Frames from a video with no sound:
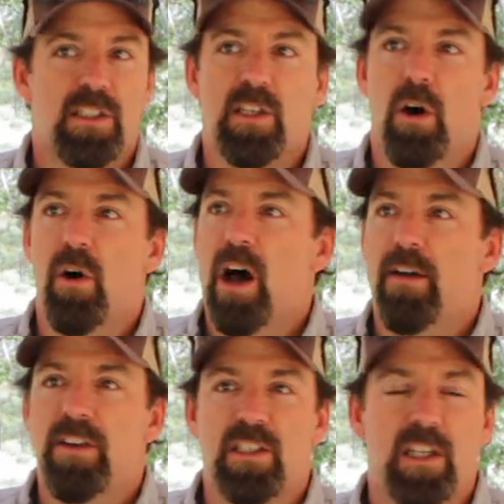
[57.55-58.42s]
So
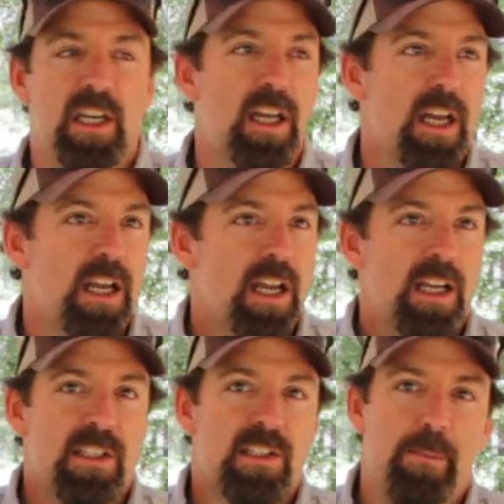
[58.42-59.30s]
obviously
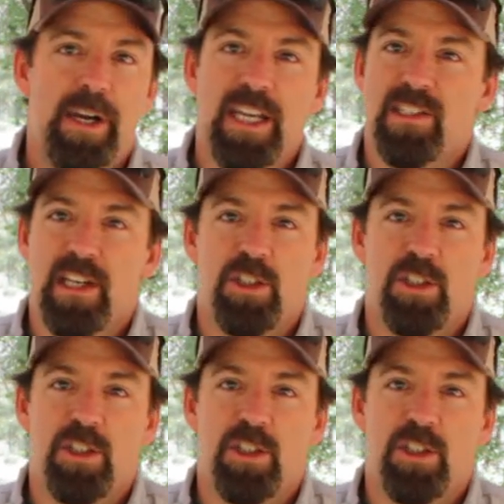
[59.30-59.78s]
somebody is